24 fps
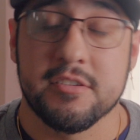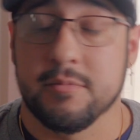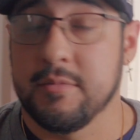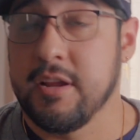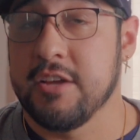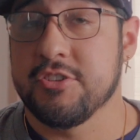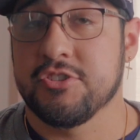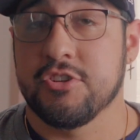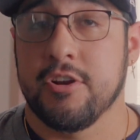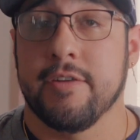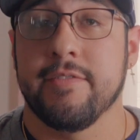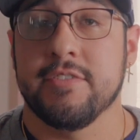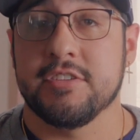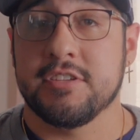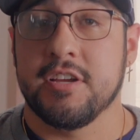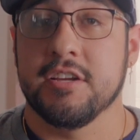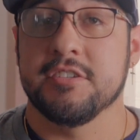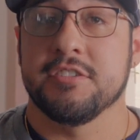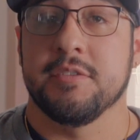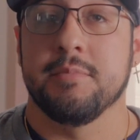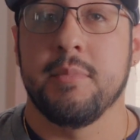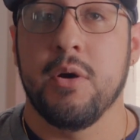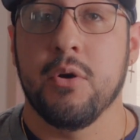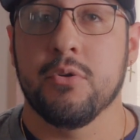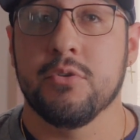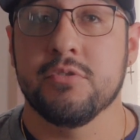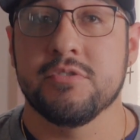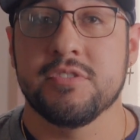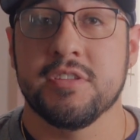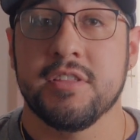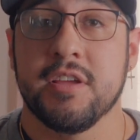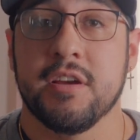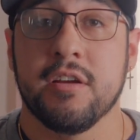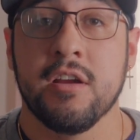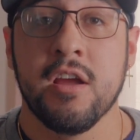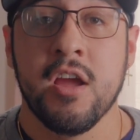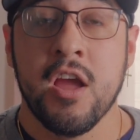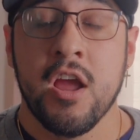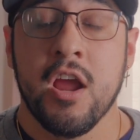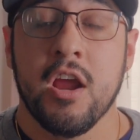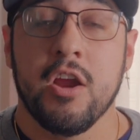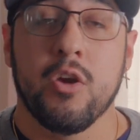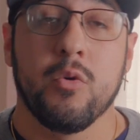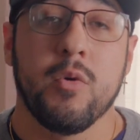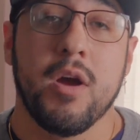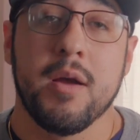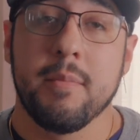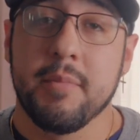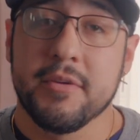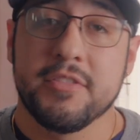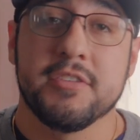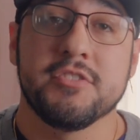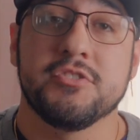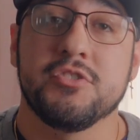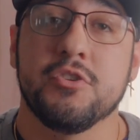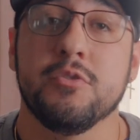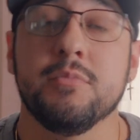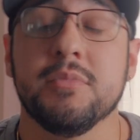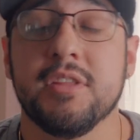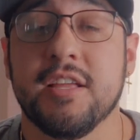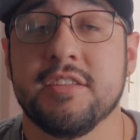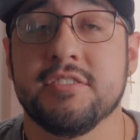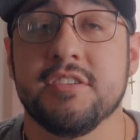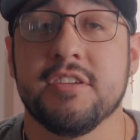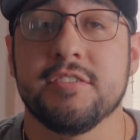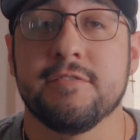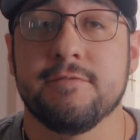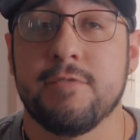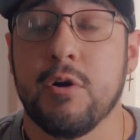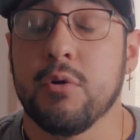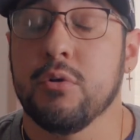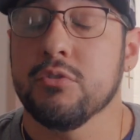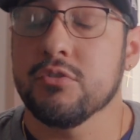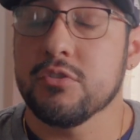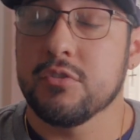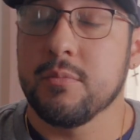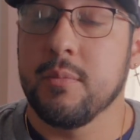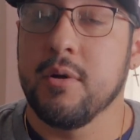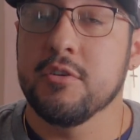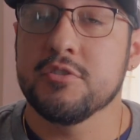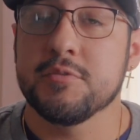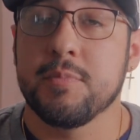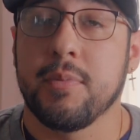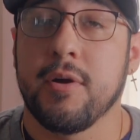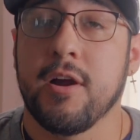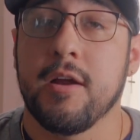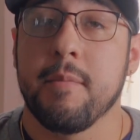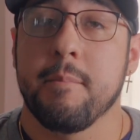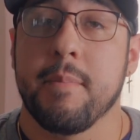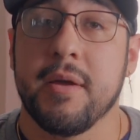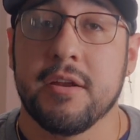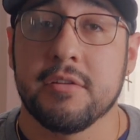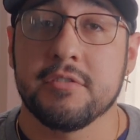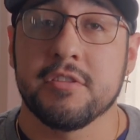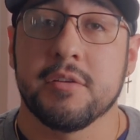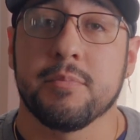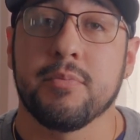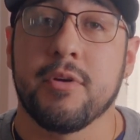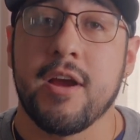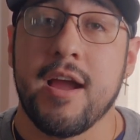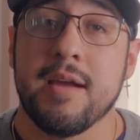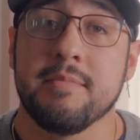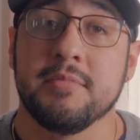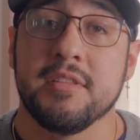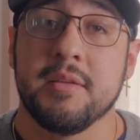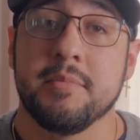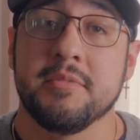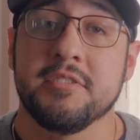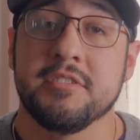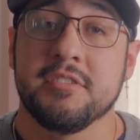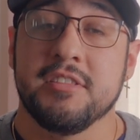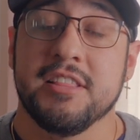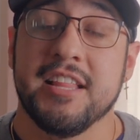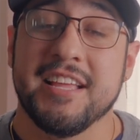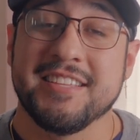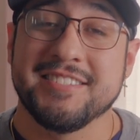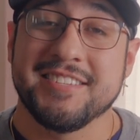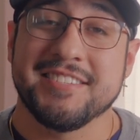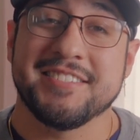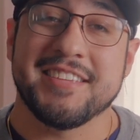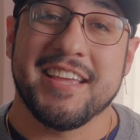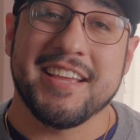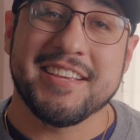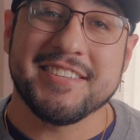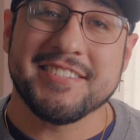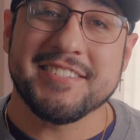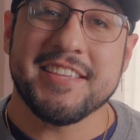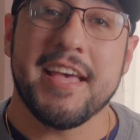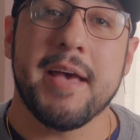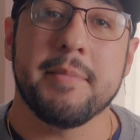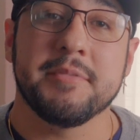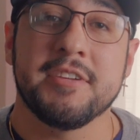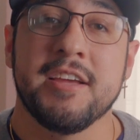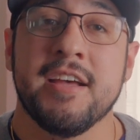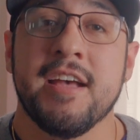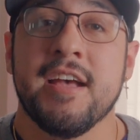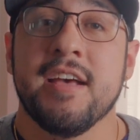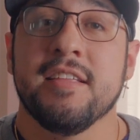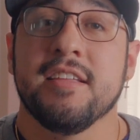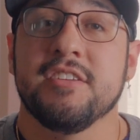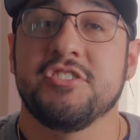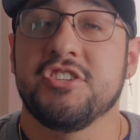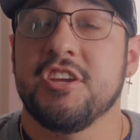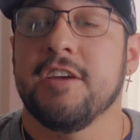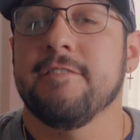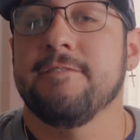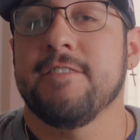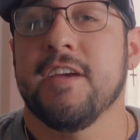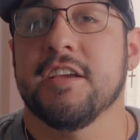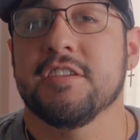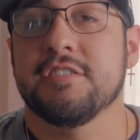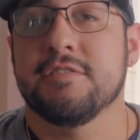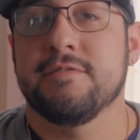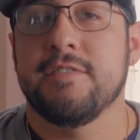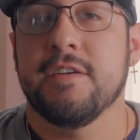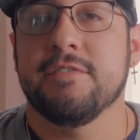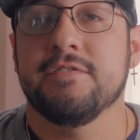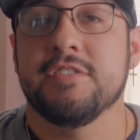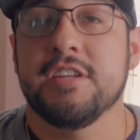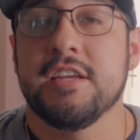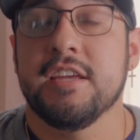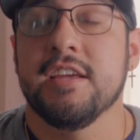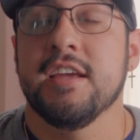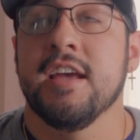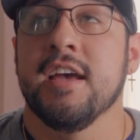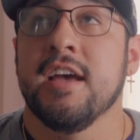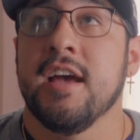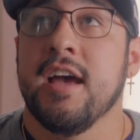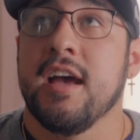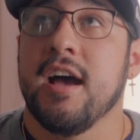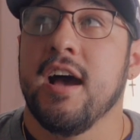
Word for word: I'm not sure if it's because the motor's in there or what, but the zoom lenses focus for the most part better than the prime lenses, except the GFX 50,